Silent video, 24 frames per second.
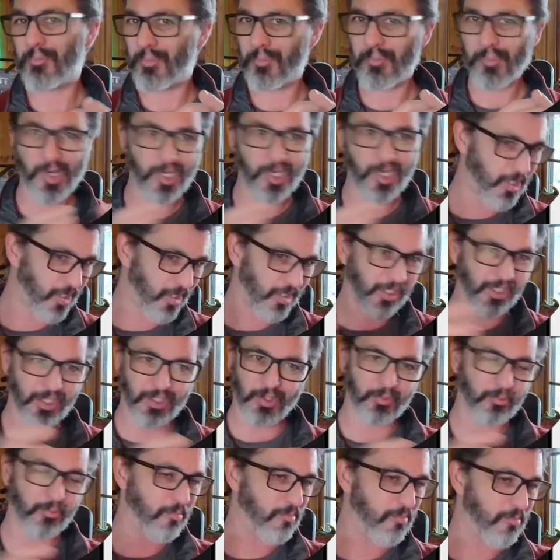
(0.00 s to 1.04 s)
bunch of
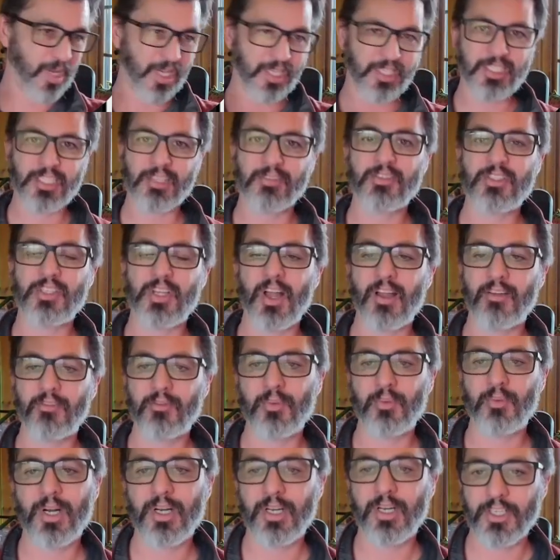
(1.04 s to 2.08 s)
little bits of
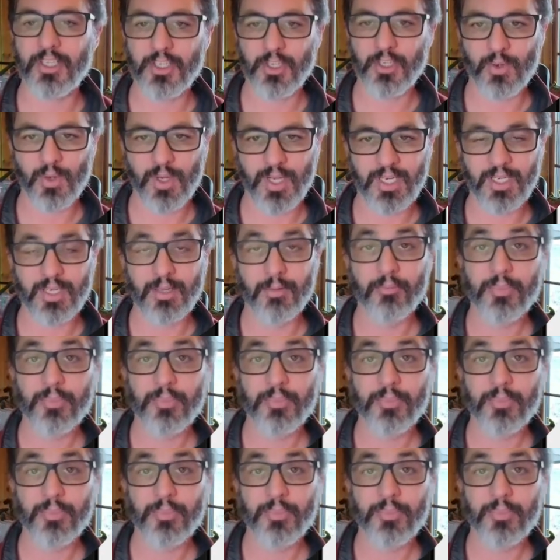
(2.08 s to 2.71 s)
software to do it.